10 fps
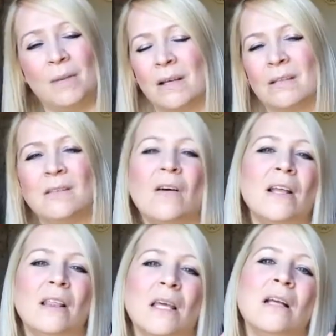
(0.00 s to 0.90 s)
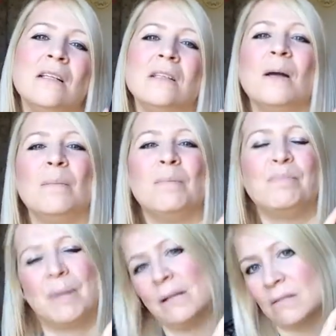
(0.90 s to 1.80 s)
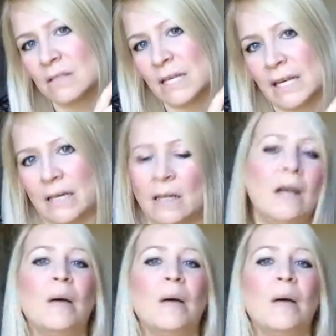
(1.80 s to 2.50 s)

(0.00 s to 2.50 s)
exciting things like bills in.